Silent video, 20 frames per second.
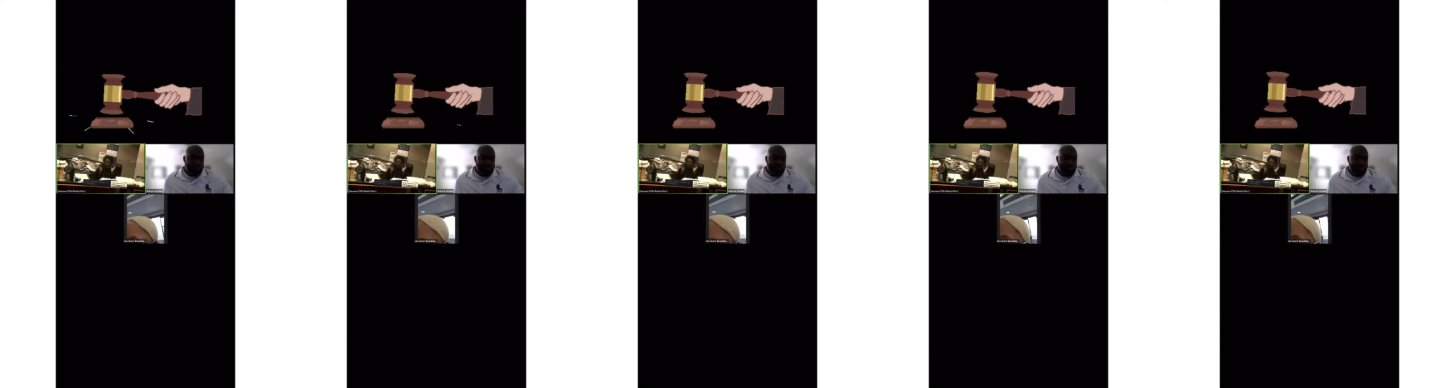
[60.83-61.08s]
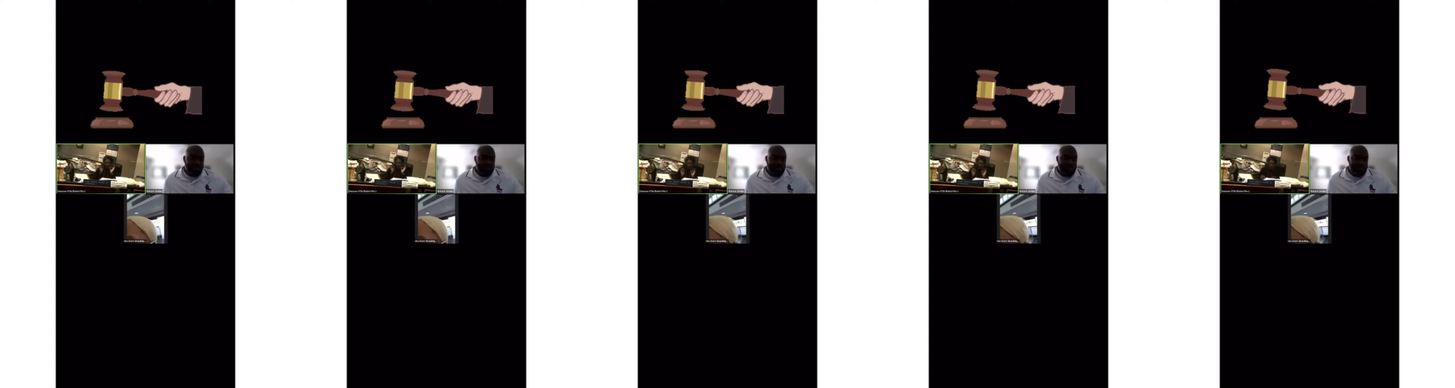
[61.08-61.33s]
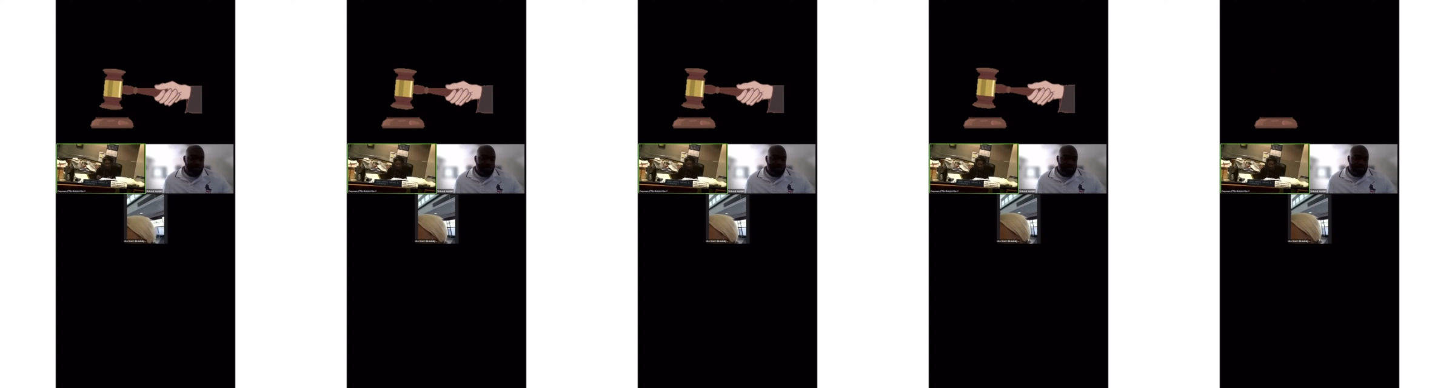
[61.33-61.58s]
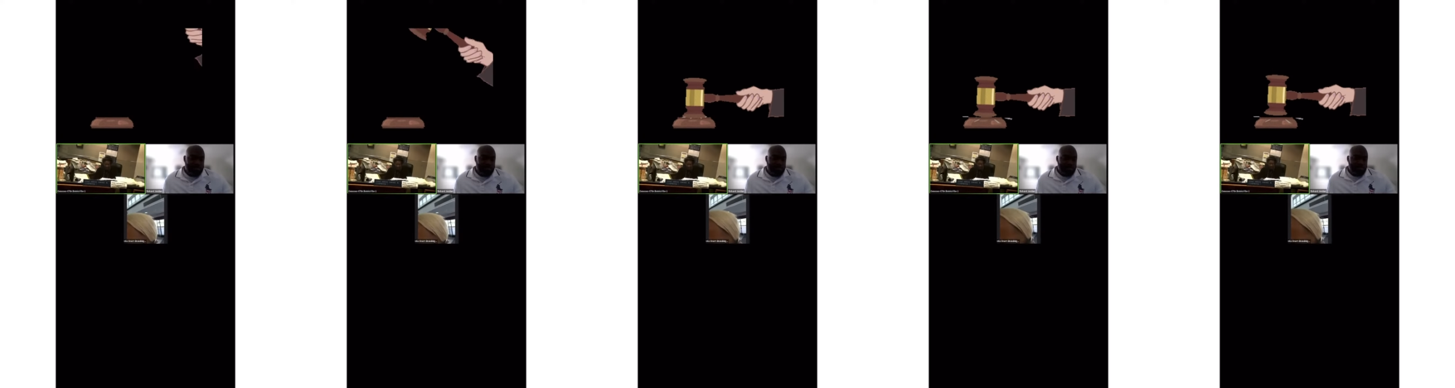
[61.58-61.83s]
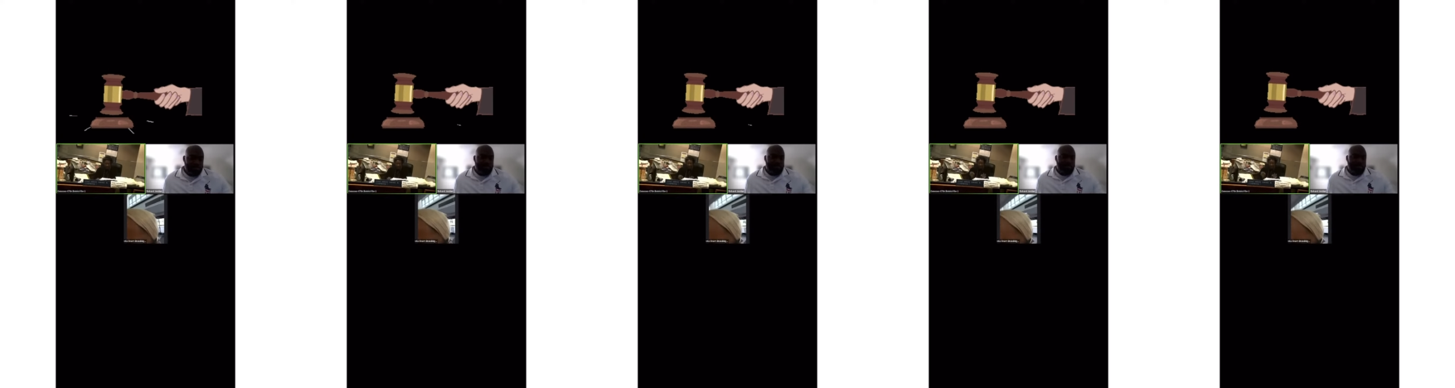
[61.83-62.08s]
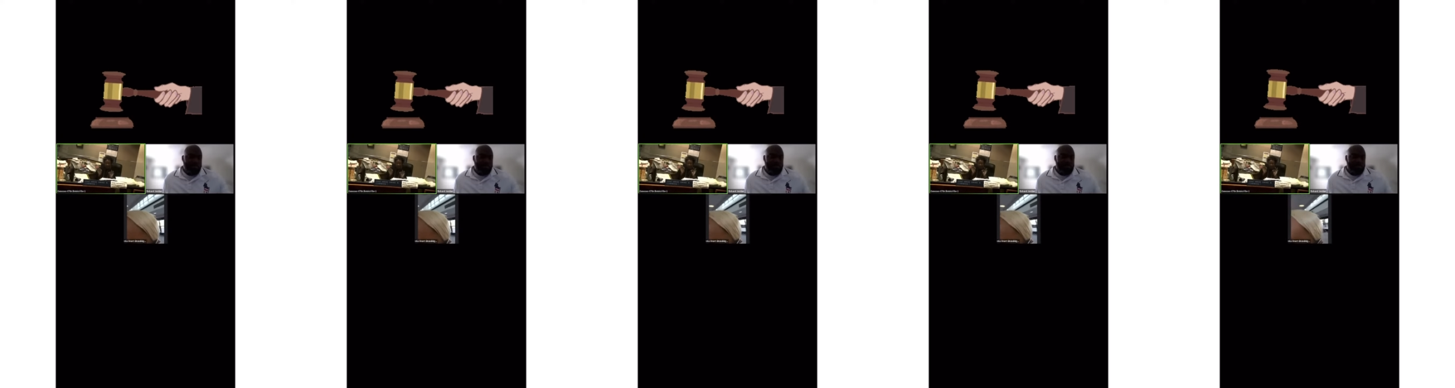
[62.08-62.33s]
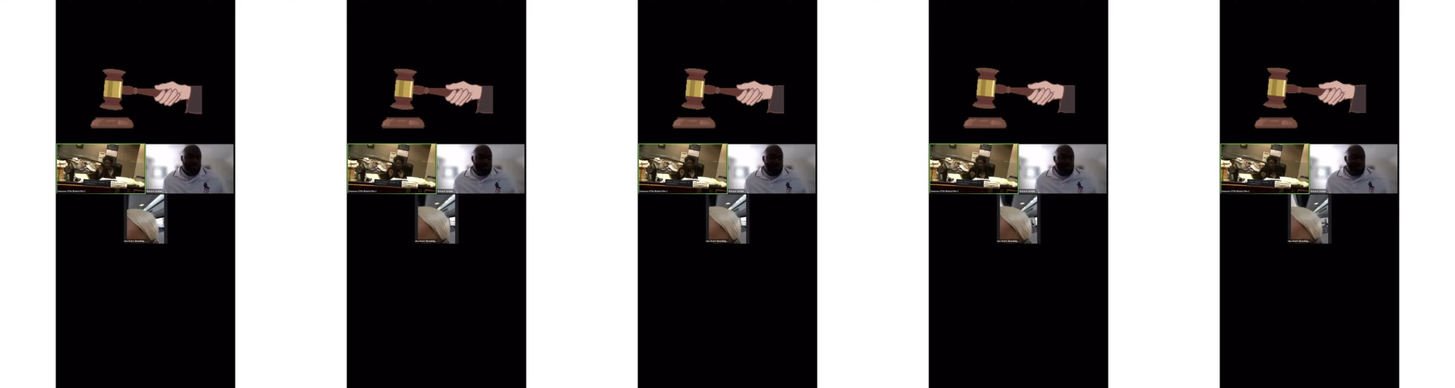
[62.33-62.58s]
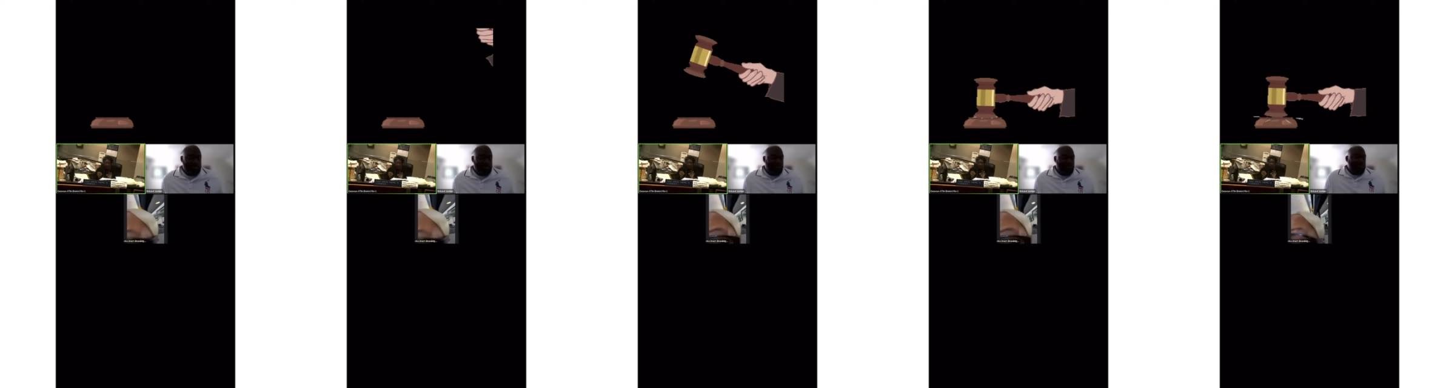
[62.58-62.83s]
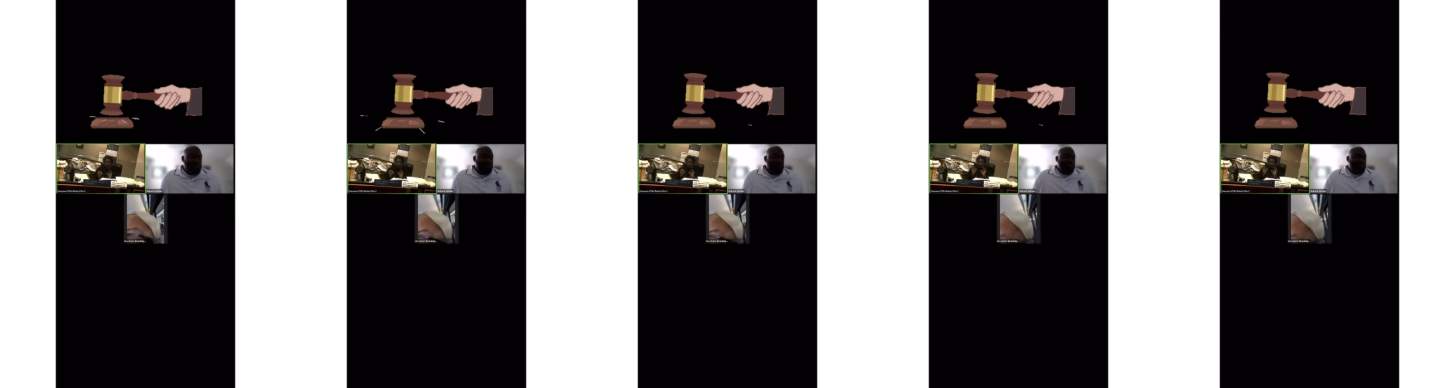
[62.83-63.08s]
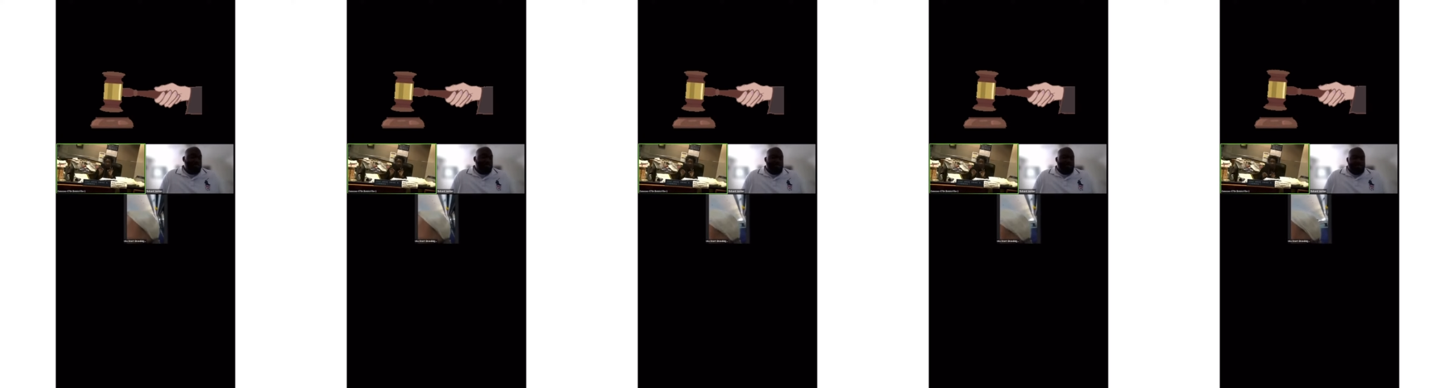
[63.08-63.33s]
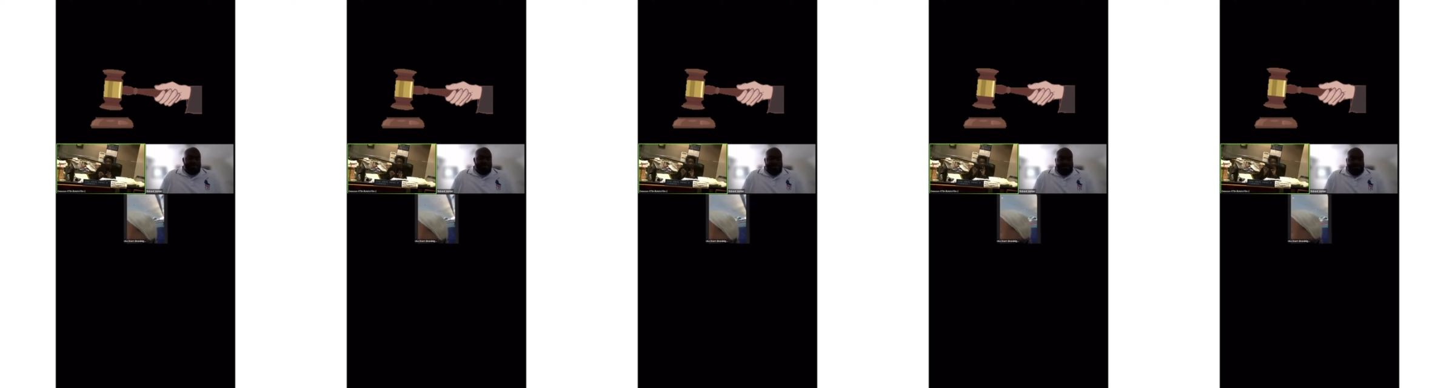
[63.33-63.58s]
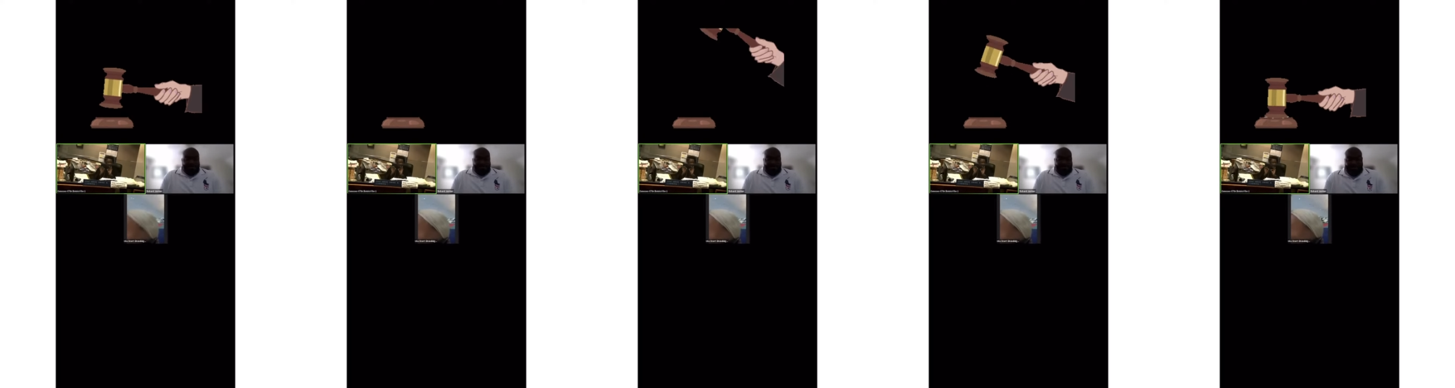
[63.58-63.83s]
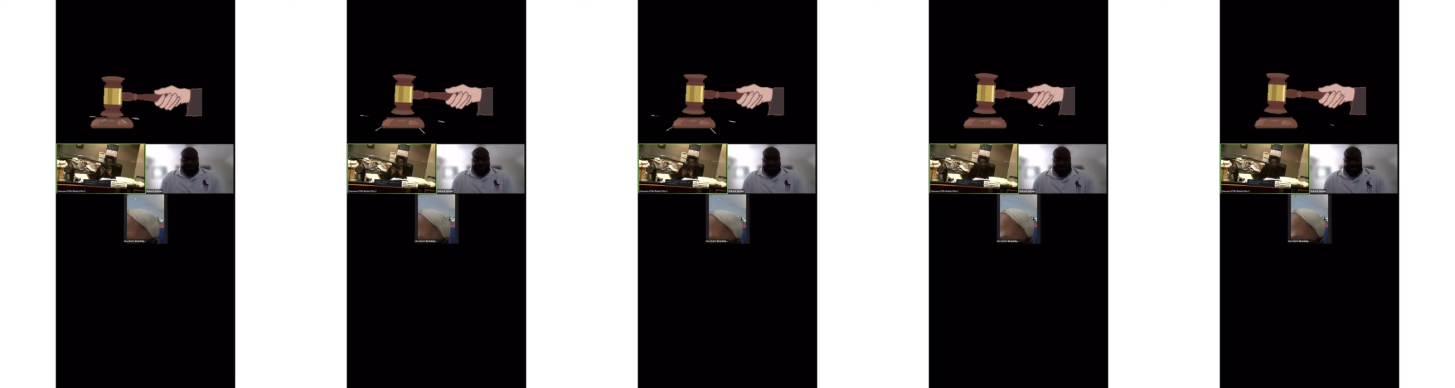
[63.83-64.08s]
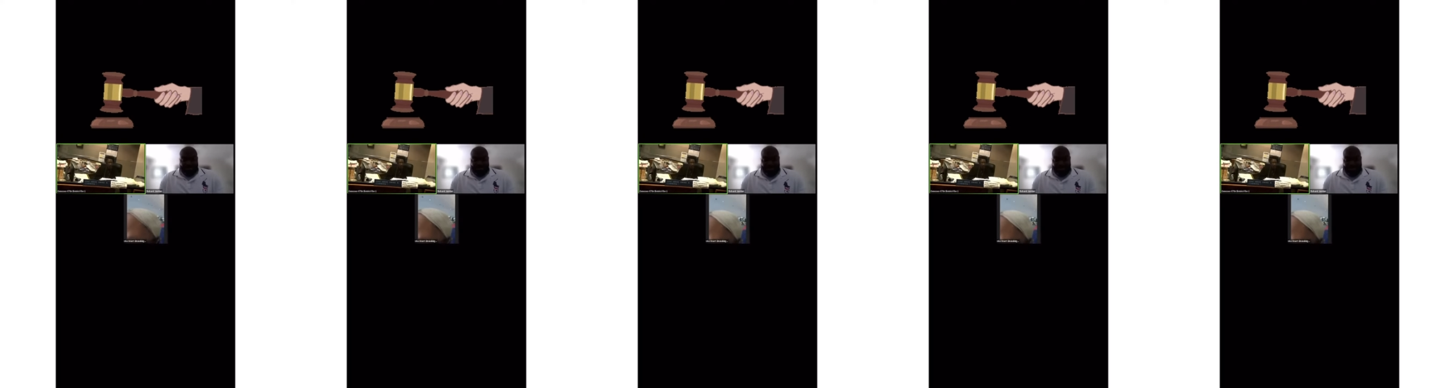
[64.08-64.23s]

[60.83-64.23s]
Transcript: No face is visible, so there are no lips to read.